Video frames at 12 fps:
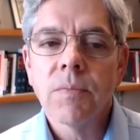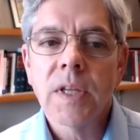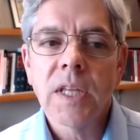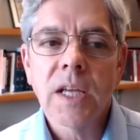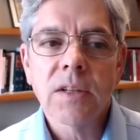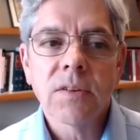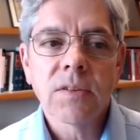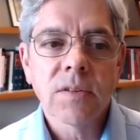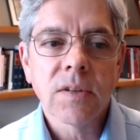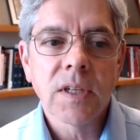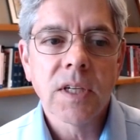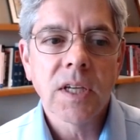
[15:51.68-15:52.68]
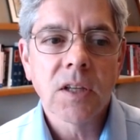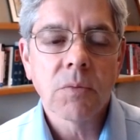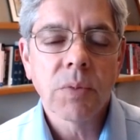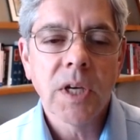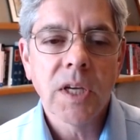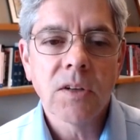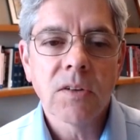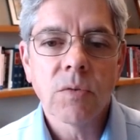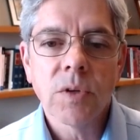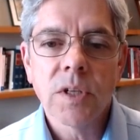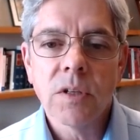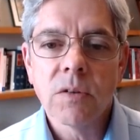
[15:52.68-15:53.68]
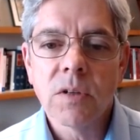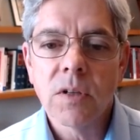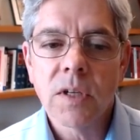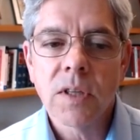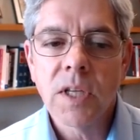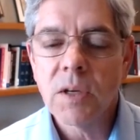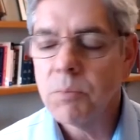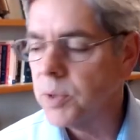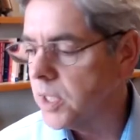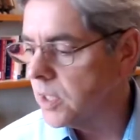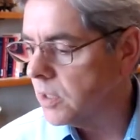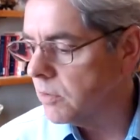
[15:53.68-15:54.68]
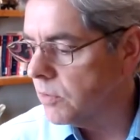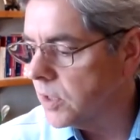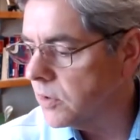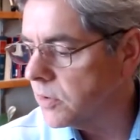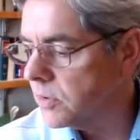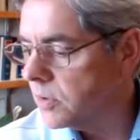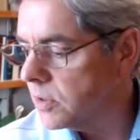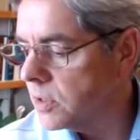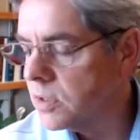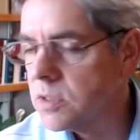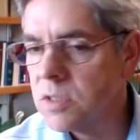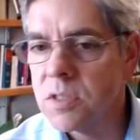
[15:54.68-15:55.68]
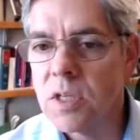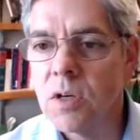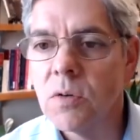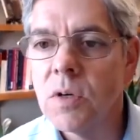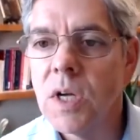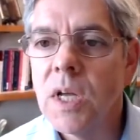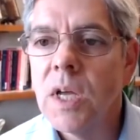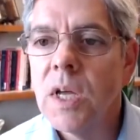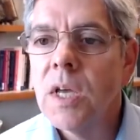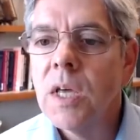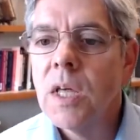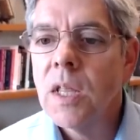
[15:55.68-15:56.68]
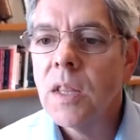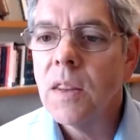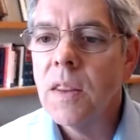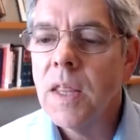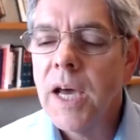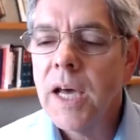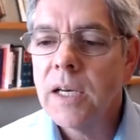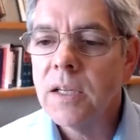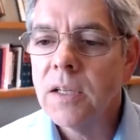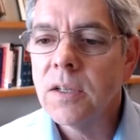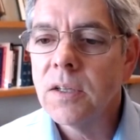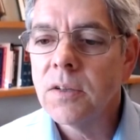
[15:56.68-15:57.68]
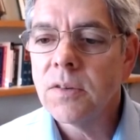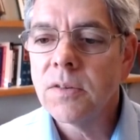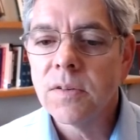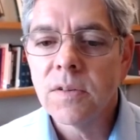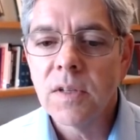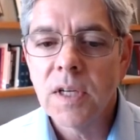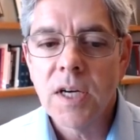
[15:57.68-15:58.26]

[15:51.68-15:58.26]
And that's, again, the page where you click that button and register. So that is